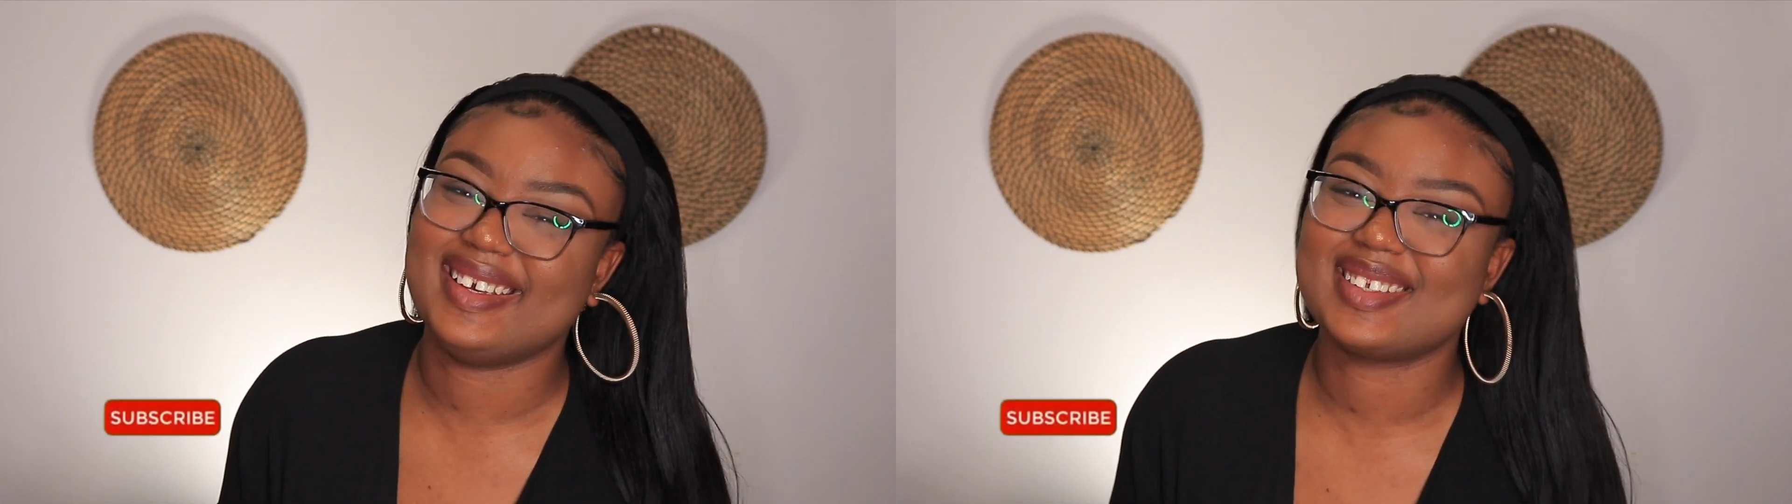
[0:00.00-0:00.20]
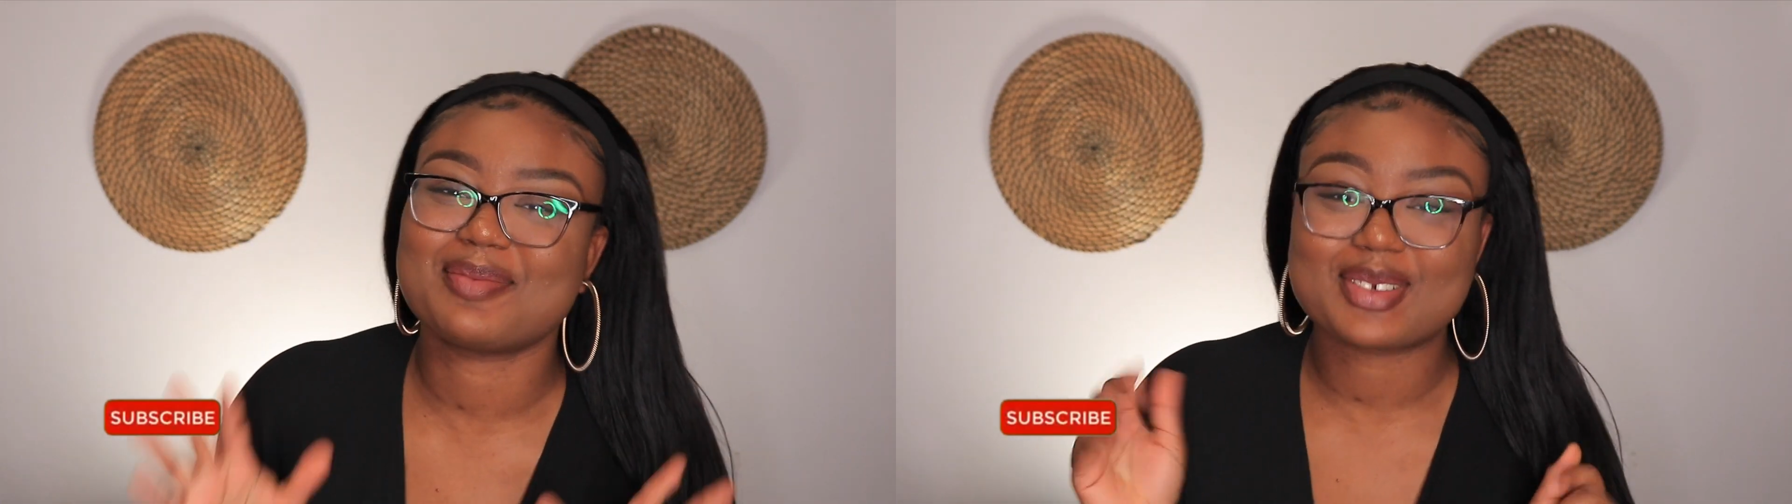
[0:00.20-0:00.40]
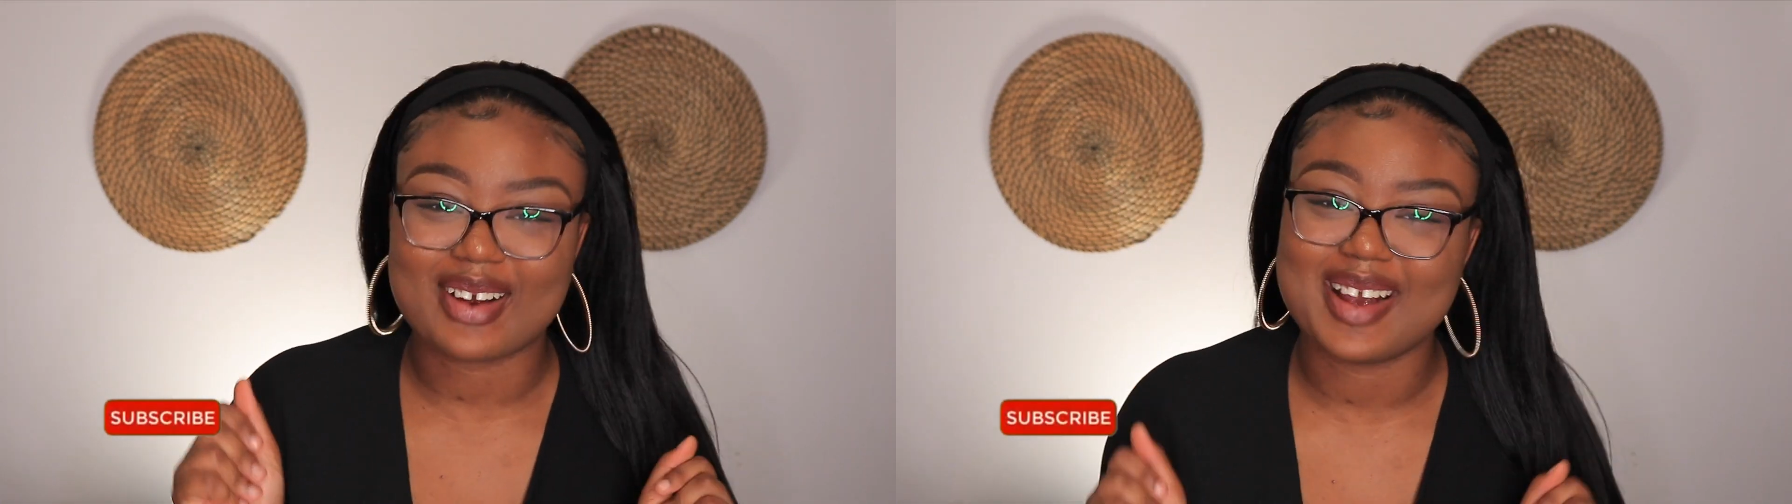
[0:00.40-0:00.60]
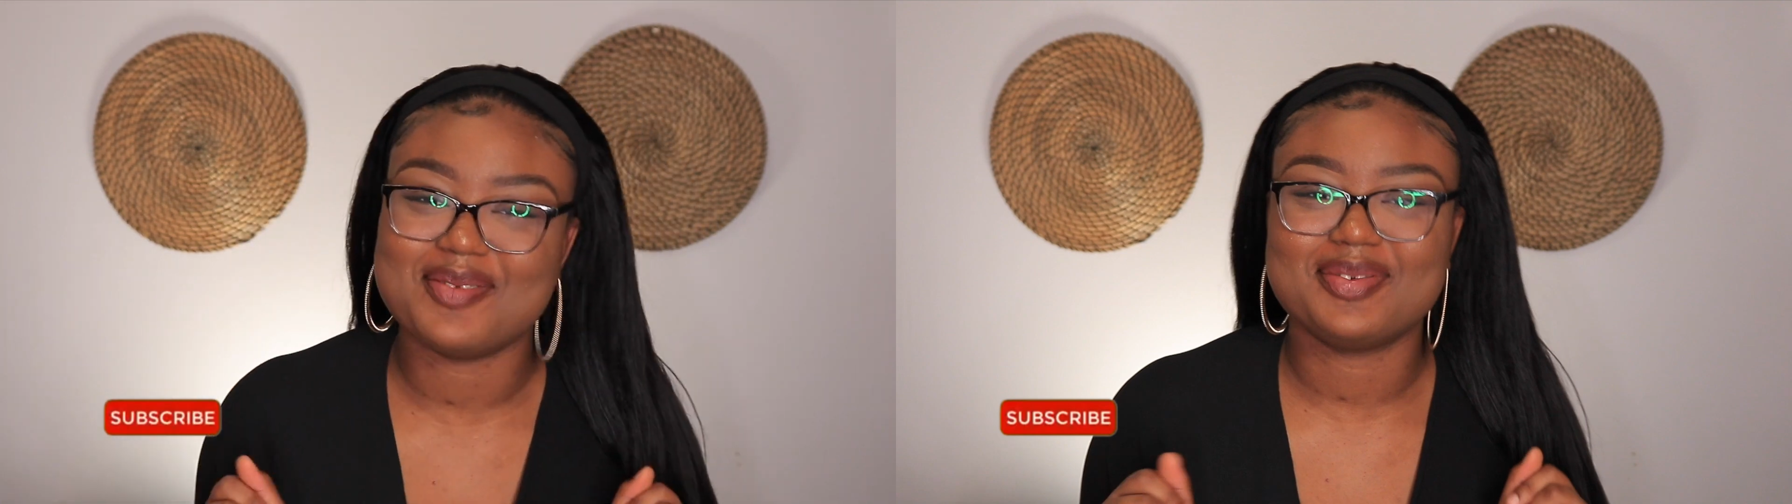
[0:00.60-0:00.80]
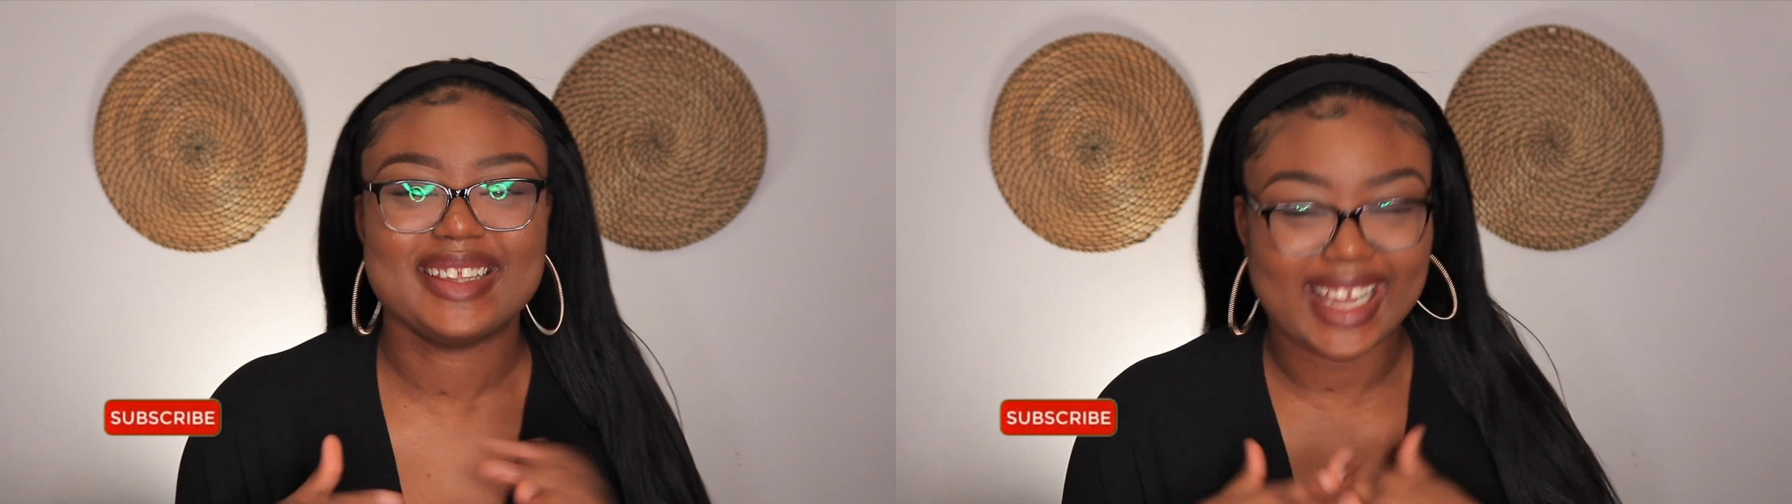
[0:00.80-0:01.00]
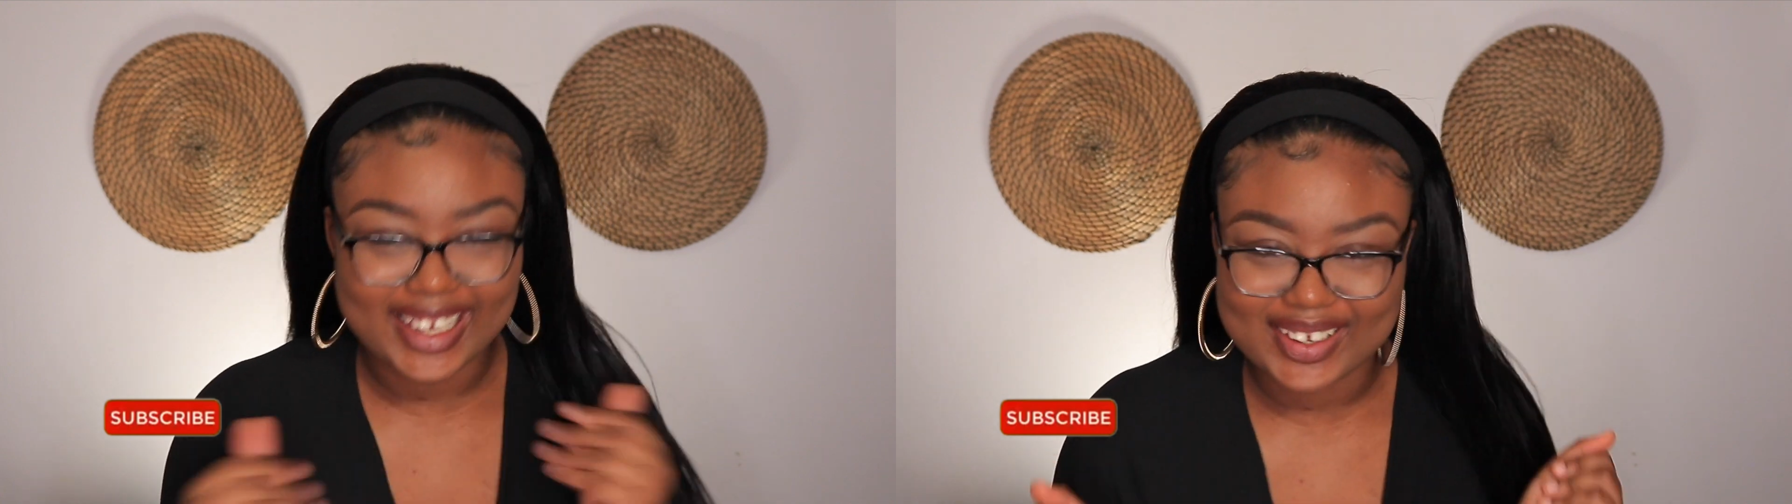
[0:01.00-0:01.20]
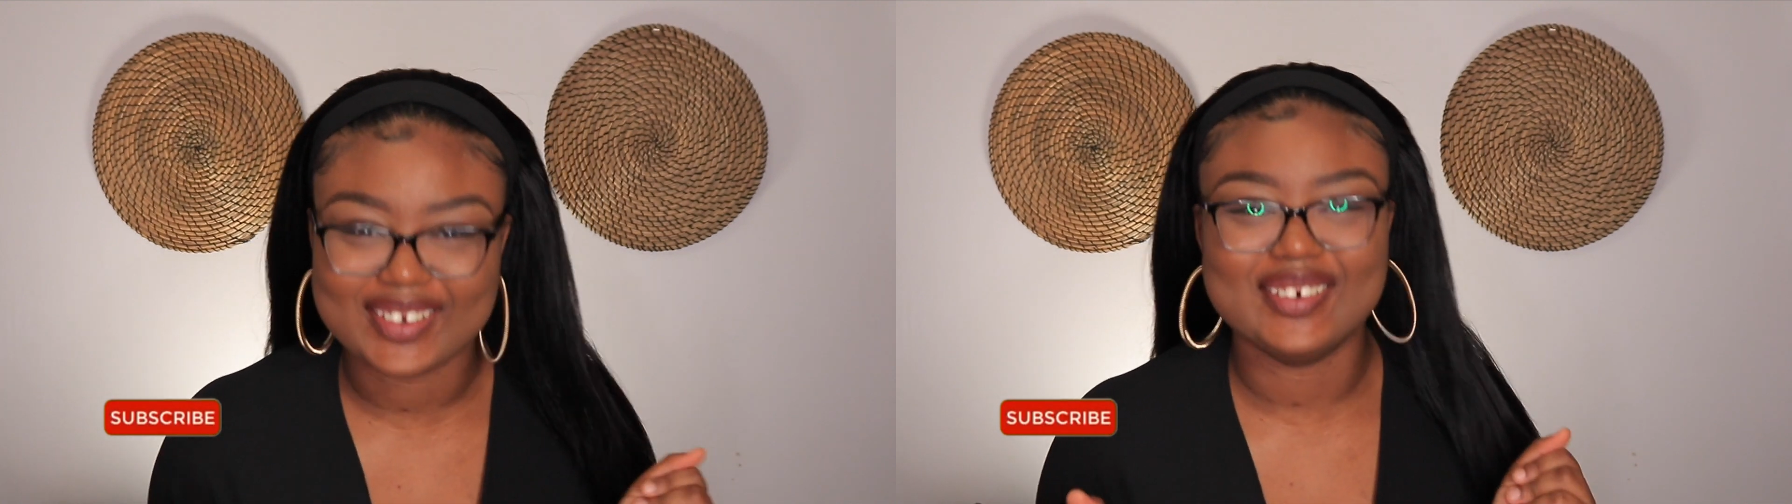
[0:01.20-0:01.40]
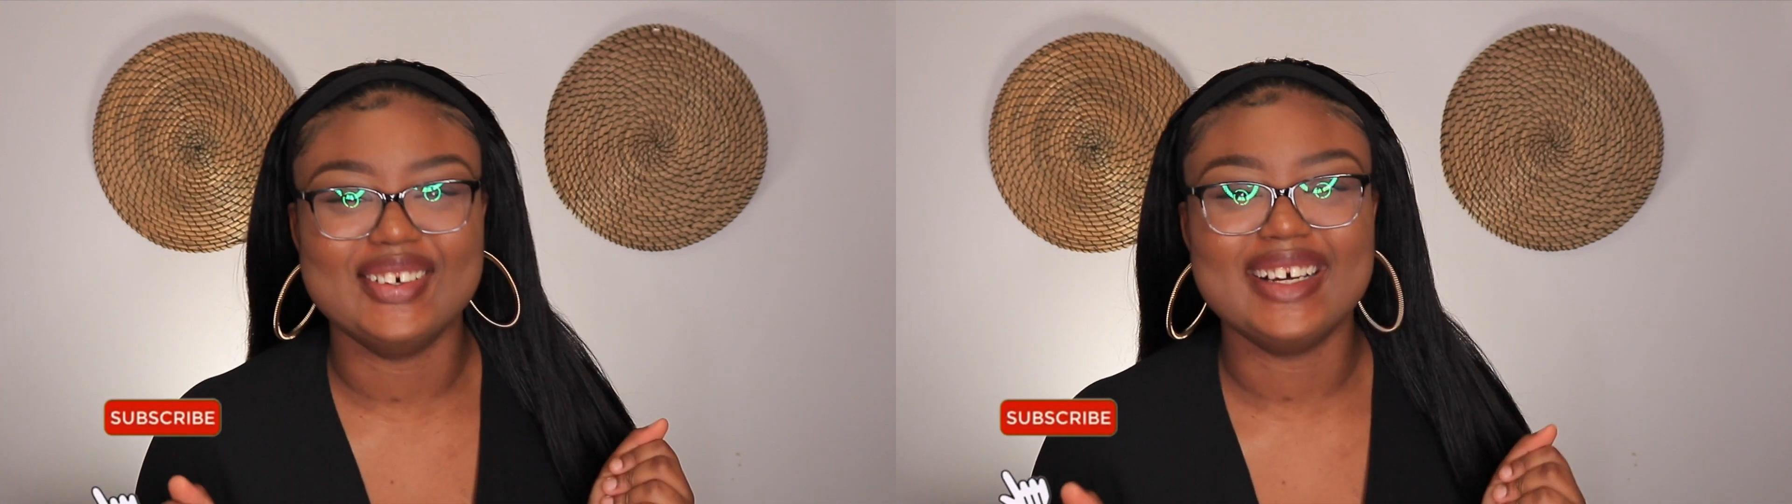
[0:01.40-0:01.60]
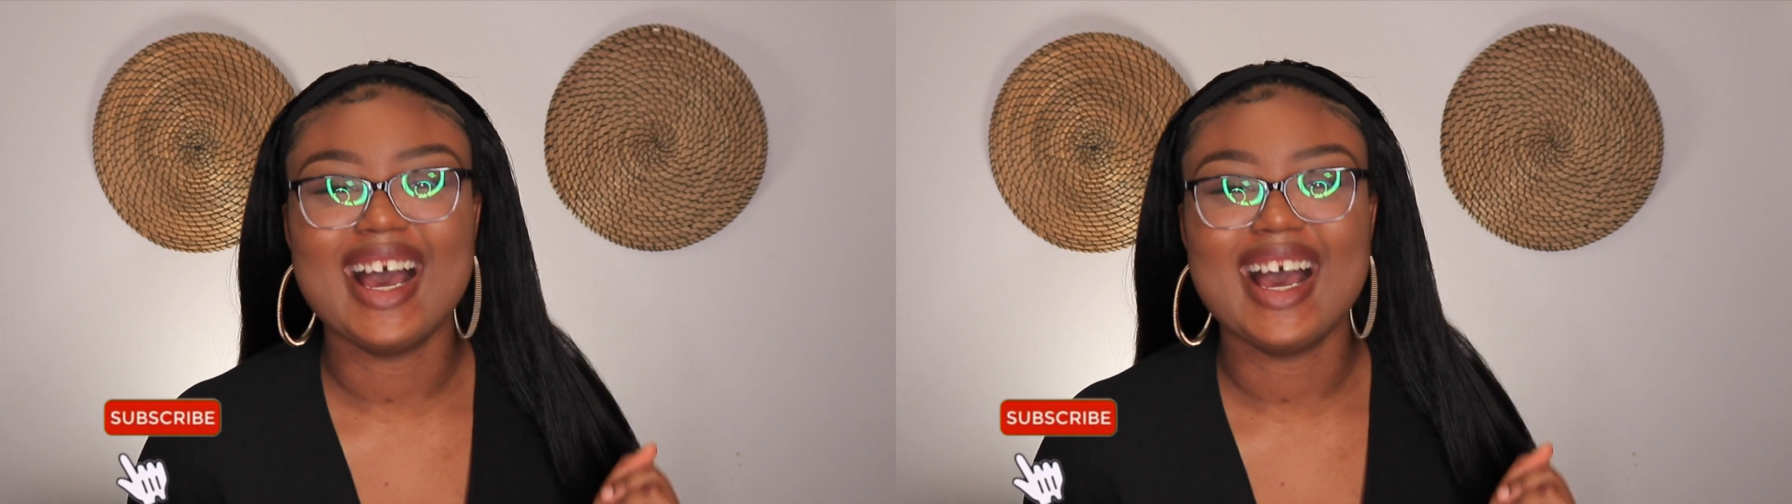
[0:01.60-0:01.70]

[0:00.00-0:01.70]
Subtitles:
subscribe. Thank you.